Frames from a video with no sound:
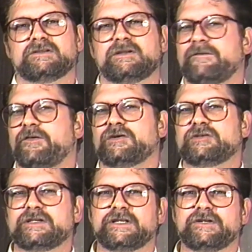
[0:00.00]
This is the
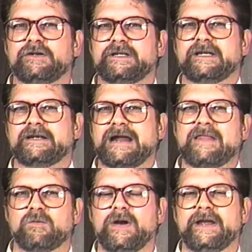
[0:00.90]
first thing you do to get it
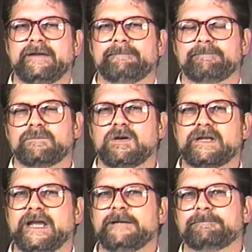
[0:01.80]
out of the way,
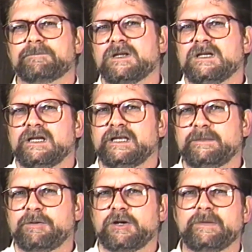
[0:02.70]
okay? And
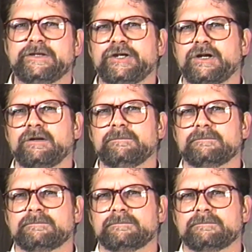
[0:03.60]
you put them in your,